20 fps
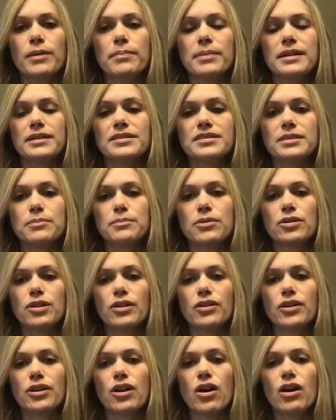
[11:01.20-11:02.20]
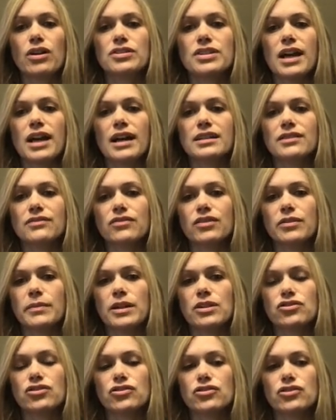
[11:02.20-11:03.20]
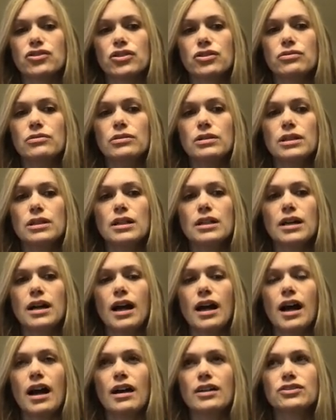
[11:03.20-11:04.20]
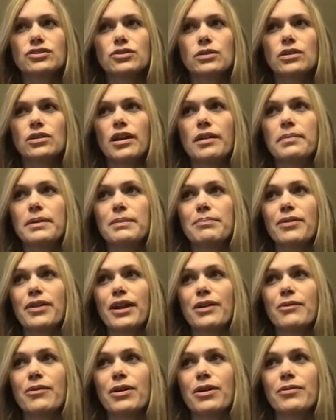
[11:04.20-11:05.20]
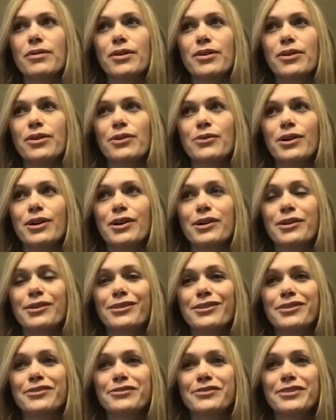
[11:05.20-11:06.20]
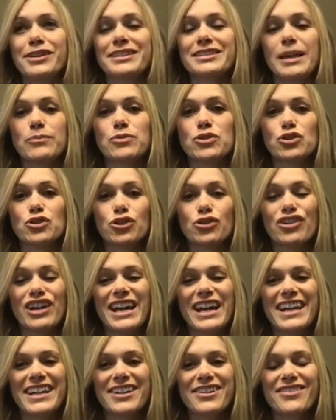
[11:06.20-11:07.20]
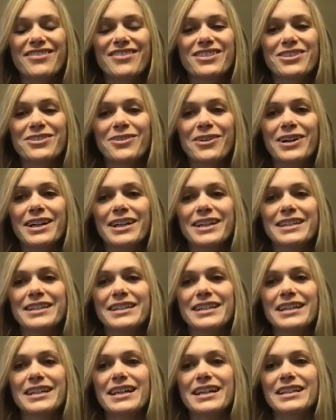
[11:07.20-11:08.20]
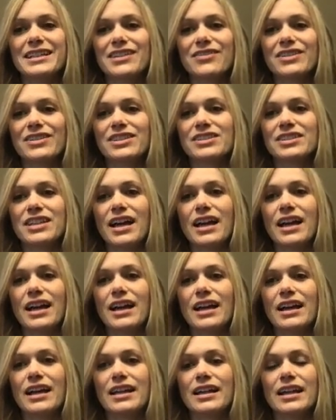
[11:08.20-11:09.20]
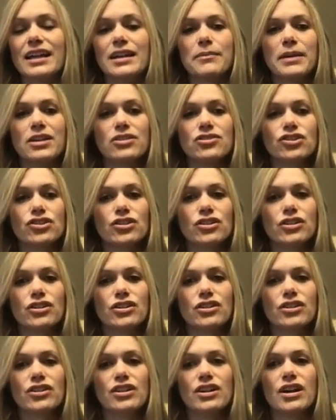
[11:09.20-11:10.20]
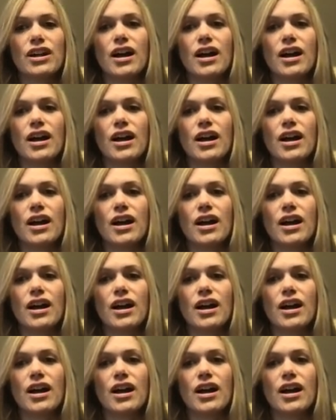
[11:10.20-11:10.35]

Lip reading: piece to put on the contact information too. So a lot of people that I work with who are exceptional creatives, who are in different design, animation,